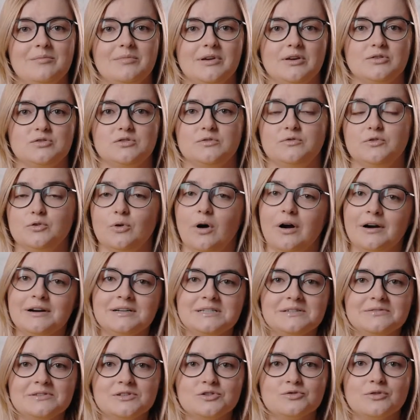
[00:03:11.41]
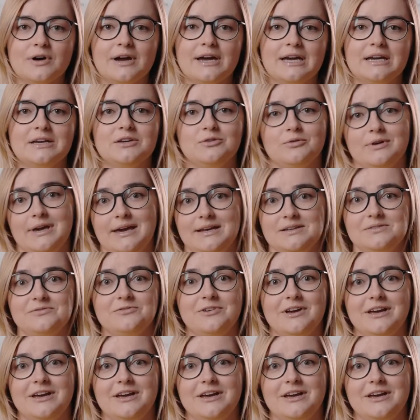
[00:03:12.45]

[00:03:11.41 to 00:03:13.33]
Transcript: because if you aren't even trying, you can't